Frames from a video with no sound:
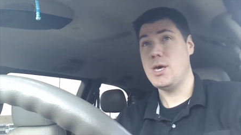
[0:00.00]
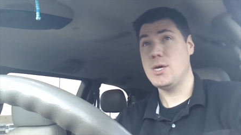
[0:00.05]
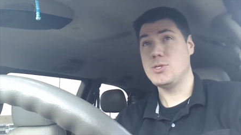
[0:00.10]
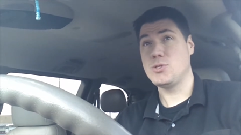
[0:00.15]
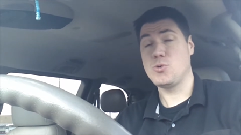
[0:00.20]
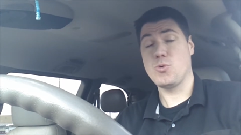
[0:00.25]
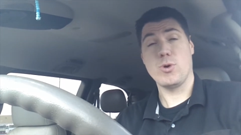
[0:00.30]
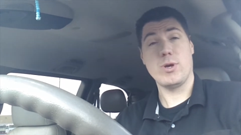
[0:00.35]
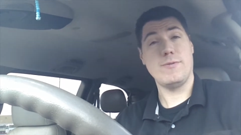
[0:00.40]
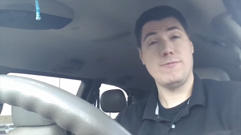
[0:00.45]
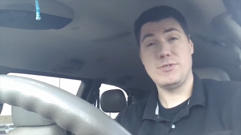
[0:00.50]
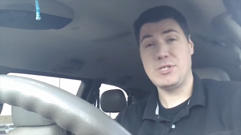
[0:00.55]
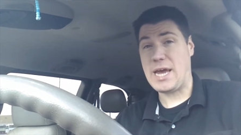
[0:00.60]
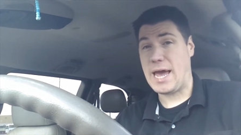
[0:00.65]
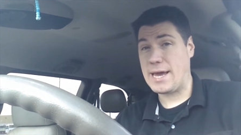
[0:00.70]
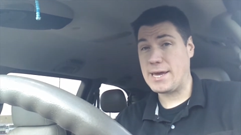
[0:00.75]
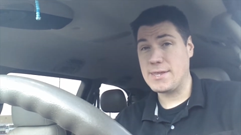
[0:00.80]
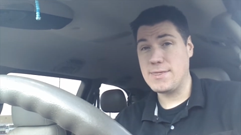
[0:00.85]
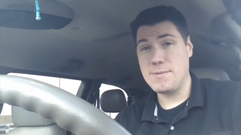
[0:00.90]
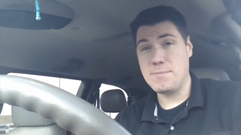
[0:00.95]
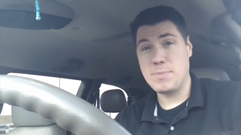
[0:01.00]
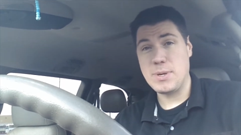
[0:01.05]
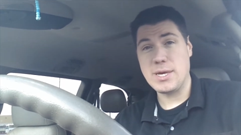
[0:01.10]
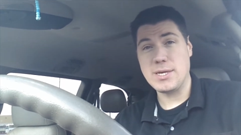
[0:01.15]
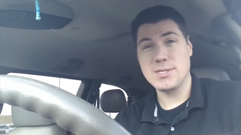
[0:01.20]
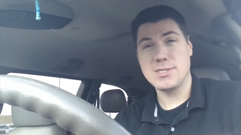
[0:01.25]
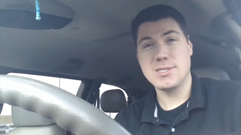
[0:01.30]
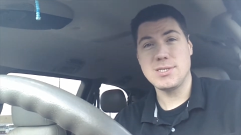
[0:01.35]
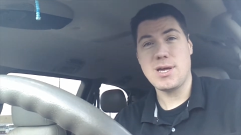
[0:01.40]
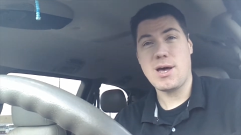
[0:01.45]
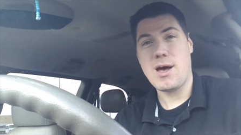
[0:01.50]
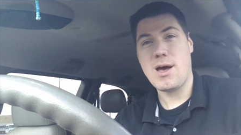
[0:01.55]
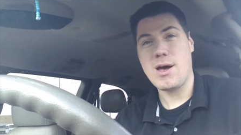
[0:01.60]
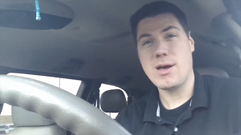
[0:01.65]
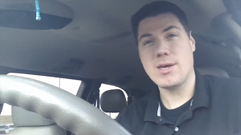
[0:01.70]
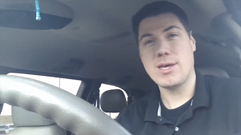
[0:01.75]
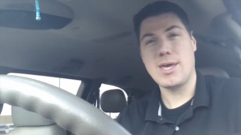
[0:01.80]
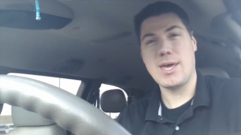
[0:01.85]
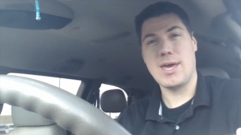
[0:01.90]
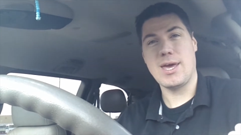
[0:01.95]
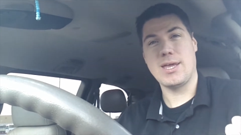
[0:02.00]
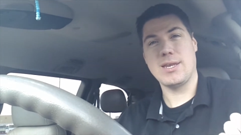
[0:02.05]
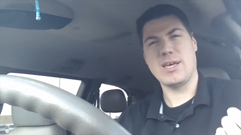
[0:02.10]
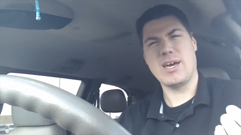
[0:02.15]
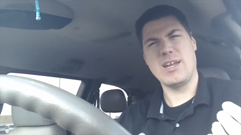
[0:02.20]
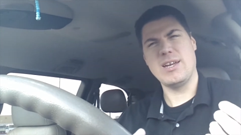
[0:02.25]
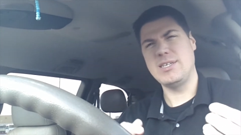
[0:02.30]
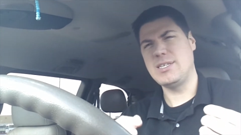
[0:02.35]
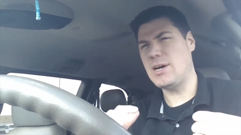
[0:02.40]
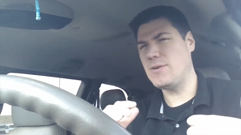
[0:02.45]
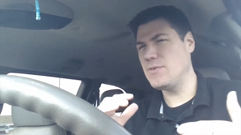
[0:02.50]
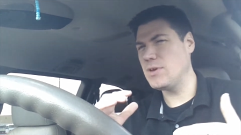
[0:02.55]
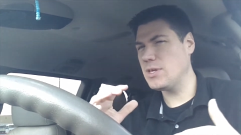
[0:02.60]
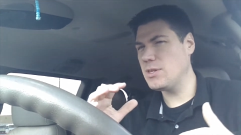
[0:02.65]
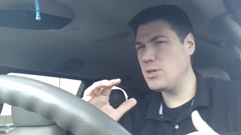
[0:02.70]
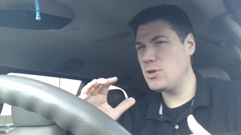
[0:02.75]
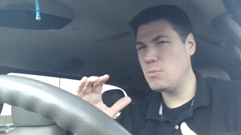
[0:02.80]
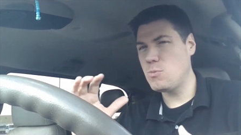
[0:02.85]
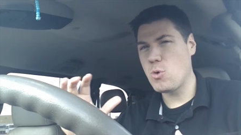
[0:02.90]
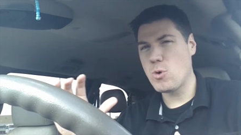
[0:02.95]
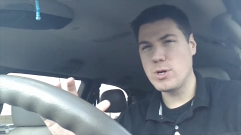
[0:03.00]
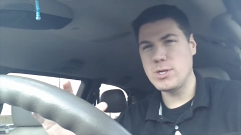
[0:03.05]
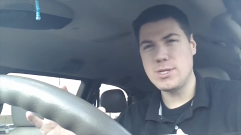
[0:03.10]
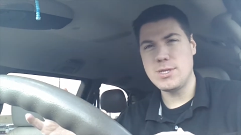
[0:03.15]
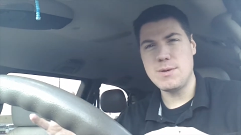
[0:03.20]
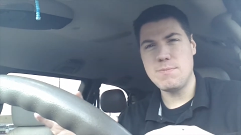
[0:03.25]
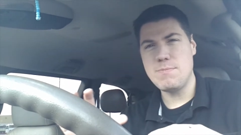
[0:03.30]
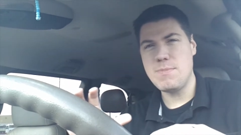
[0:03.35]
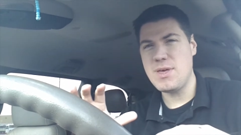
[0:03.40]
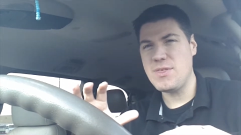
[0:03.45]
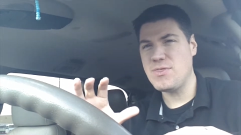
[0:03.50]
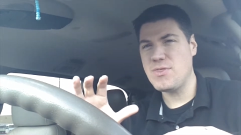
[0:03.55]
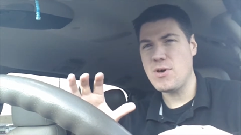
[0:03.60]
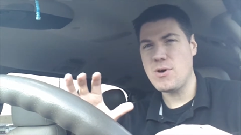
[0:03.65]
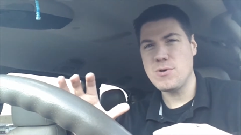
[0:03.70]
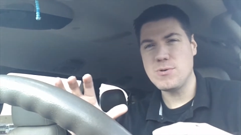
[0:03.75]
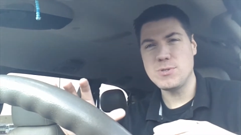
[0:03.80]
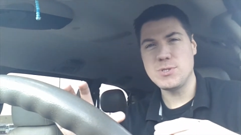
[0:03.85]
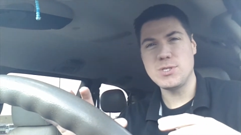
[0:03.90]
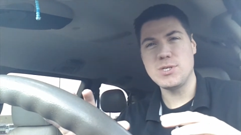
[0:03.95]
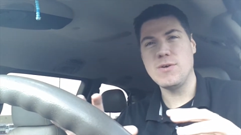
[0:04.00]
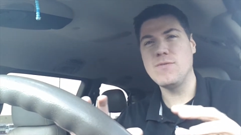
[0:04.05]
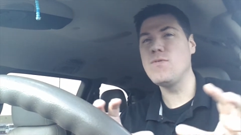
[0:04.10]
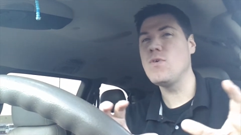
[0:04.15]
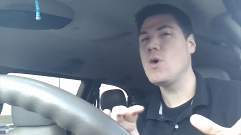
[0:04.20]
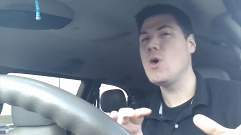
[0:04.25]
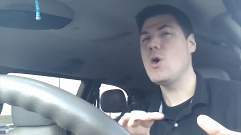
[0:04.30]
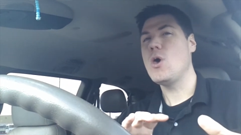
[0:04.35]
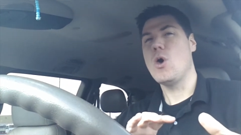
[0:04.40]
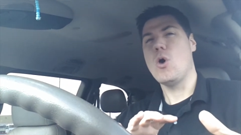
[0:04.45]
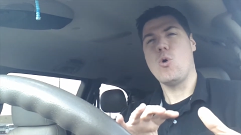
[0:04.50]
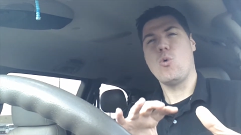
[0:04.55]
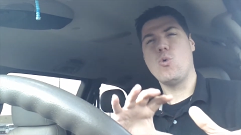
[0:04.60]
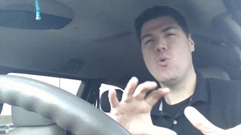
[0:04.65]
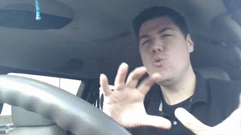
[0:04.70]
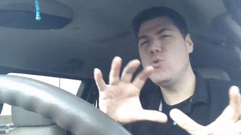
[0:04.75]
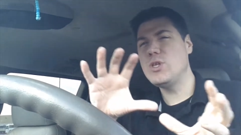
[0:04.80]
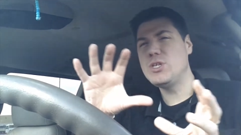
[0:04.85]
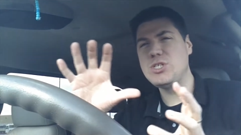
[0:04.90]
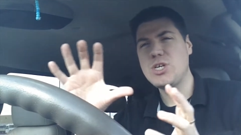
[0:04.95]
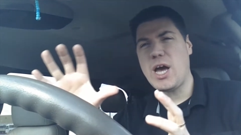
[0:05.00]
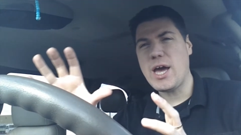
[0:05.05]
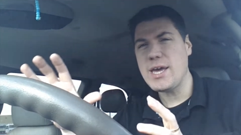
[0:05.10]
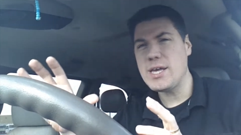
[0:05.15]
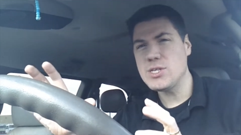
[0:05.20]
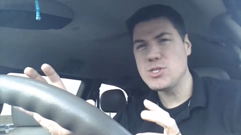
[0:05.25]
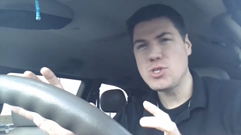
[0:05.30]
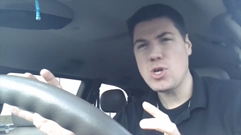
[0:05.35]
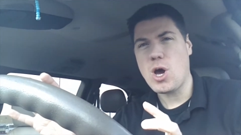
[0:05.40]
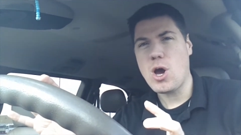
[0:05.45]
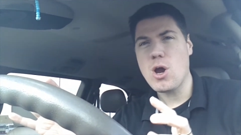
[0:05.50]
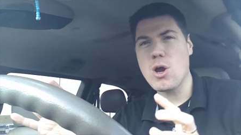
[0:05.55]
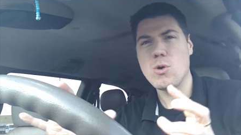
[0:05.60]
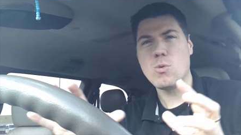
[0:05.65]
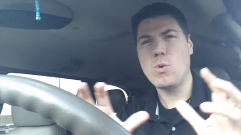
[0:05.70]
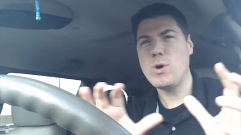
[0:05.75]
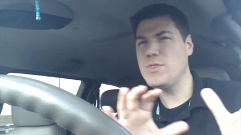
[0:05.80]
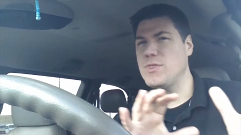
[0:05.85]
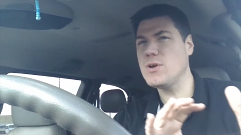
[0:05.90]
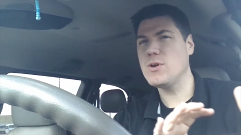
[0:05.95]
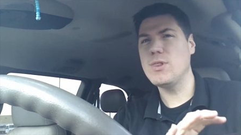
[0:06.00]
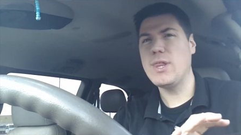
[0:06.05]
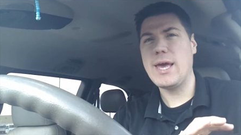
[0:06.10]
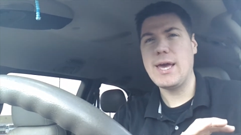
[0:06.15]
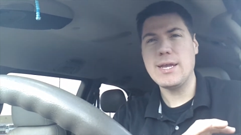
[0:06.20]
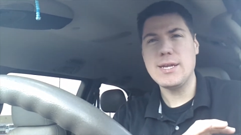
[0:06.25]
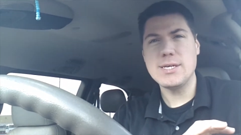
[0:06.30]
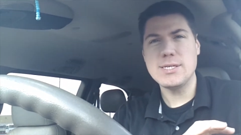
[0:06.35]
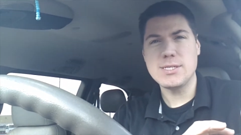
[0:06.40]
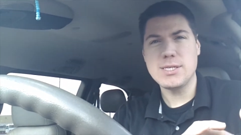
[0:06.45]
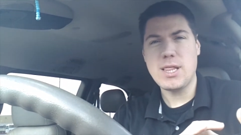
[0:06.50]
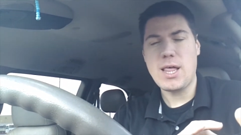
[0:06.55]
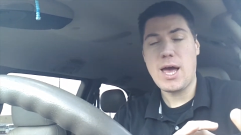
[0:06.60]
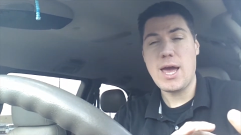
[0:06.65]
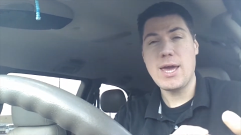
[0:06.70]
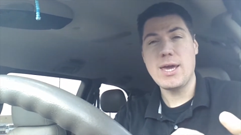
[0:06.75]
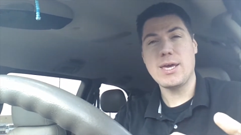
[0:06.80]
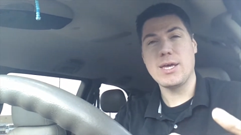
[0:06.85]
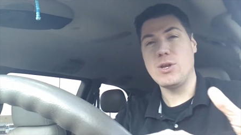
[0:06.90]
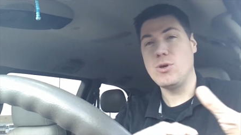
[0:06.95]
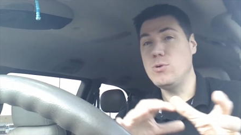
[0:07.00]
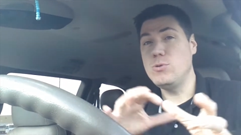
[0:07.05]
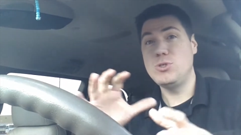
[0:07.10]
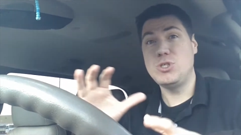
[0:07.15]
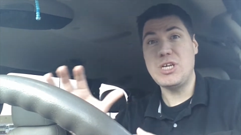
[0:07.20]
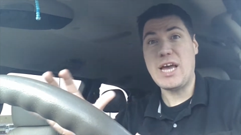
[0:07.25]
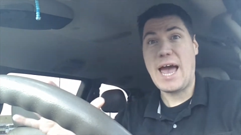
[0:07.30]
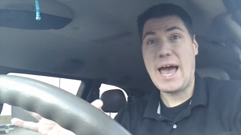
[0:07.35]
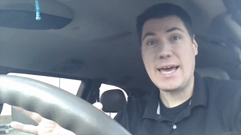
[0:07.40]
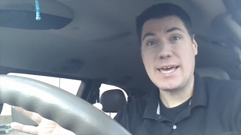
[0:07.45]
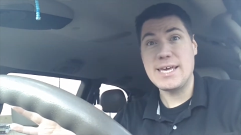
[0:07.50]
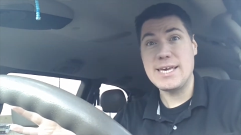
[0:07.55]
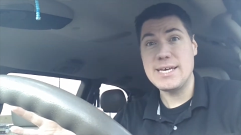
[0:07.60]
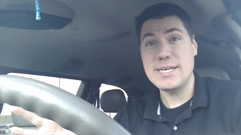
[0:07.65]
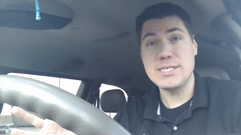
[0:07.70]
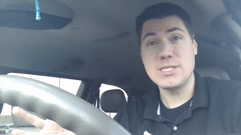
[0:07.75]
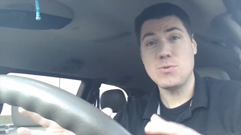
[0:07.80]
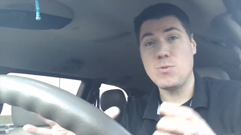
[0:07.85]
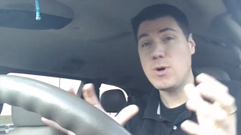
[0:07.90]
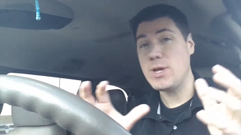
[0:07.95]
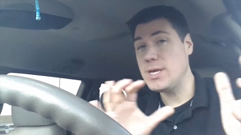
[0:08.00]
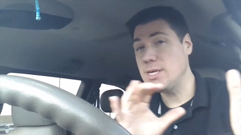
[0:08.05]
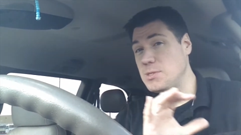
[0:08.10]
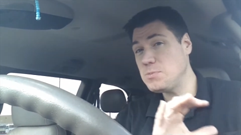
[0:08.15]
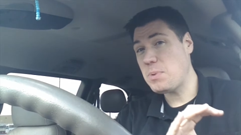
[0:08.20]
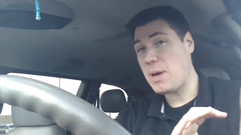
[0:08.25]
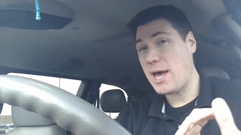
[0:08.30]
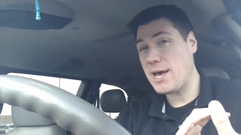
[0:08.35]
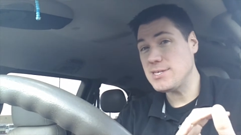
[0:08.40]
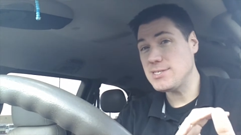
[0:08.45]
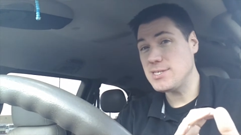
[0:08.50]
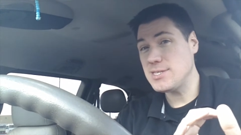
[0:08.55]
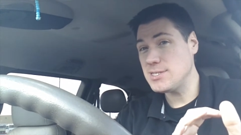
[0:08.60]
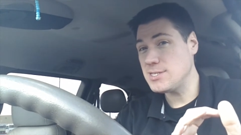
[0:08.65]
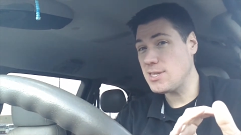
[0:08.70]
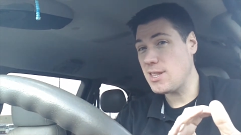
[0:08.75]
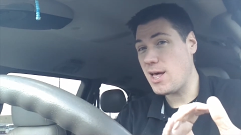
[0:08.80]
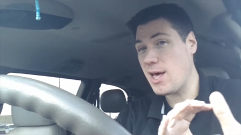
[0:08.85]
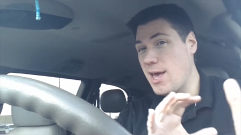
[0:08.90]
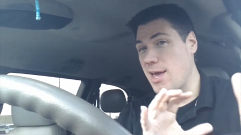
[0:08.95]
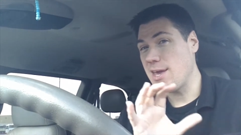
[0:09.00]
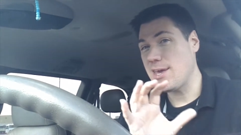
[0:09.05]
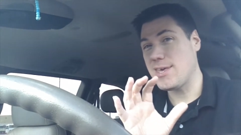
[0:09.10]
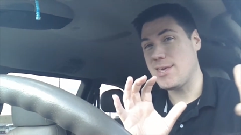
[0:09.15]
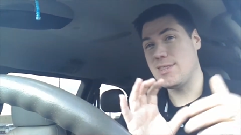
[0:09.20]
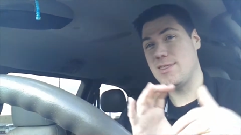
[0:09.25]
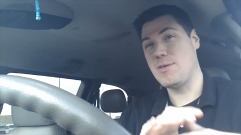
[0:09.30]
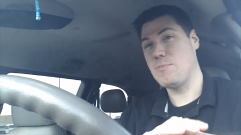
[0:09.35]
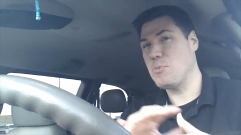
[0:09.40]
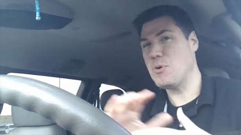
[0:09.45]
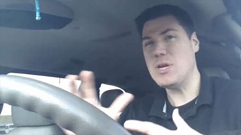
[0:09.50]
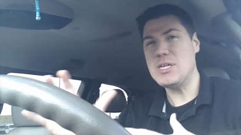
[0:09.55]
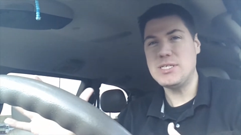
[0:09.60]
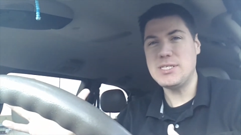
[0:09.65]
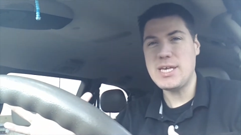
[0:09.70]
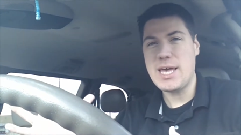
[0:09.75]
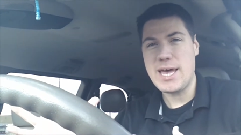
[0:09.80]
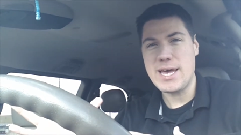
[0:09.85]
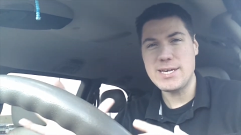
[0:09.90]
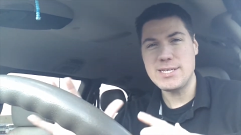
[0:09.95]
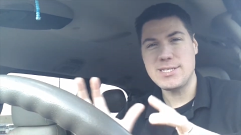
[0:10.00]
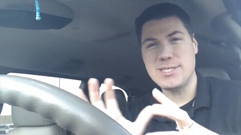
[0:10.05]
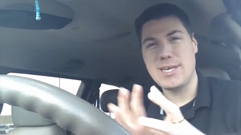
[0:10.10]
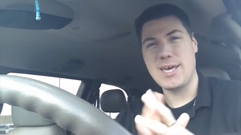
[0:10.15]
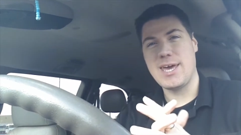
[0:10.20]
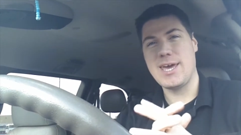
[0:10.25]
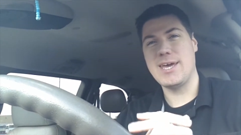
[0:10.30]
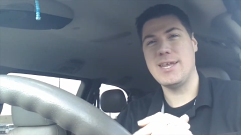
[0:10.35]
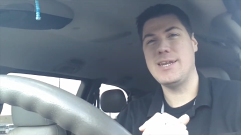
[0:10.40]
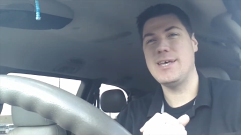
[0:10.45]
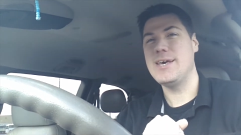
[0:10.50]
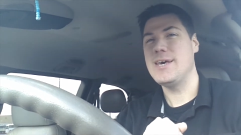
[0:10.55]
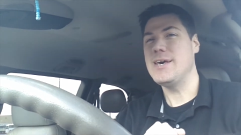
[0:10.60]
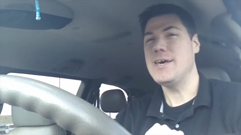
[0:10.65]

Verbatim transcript: Story of Jack and the Beanstalk and kind of delving a little more into the mythos of who the giants are and what their land is like and who Jack is and what his past is like and the princess and